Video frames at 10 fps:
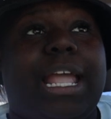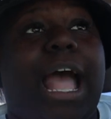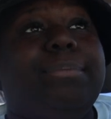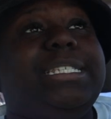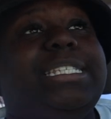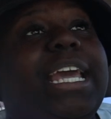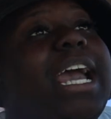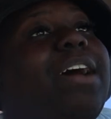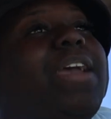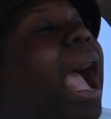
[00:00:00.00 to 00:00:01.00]
I'm sick
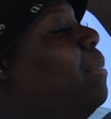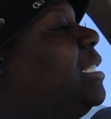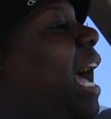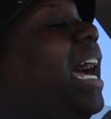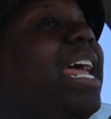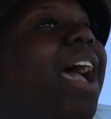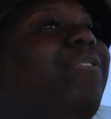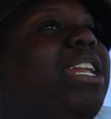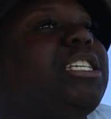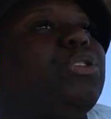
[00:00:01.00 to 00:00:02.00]
of it. I'm tired of
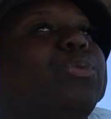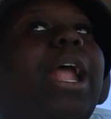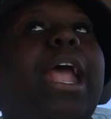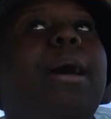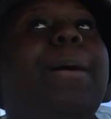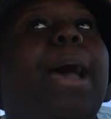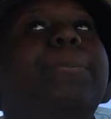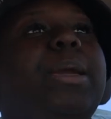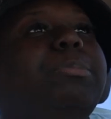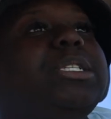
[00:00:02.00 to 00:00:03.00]
having this rant
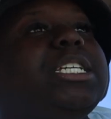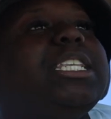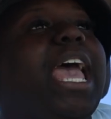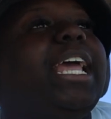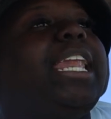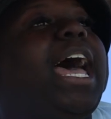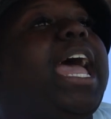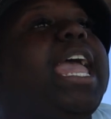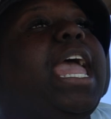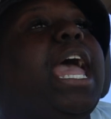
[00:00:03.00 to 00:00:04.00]
about people just acting
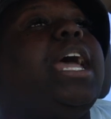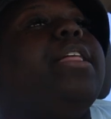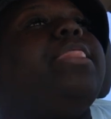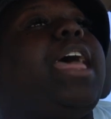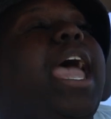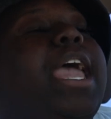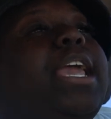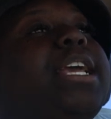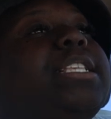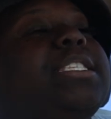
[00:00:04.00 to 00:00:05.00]
like
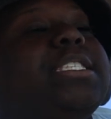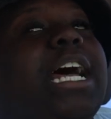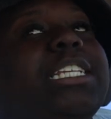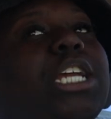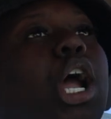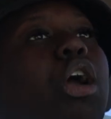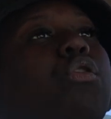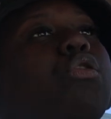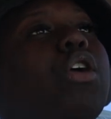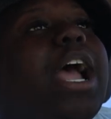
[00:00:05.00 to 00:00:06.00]
they in such a
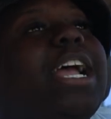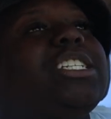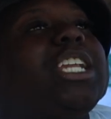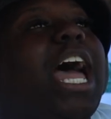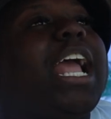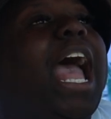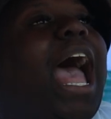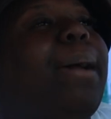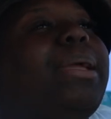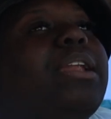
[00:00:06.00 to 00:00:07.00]
rush. Like,
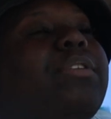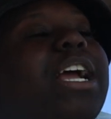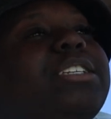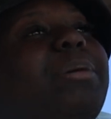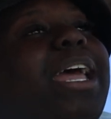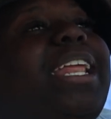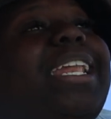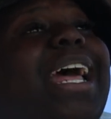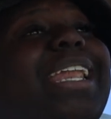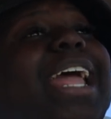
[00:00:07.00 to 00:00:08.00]
I be in a rush, but at the end of the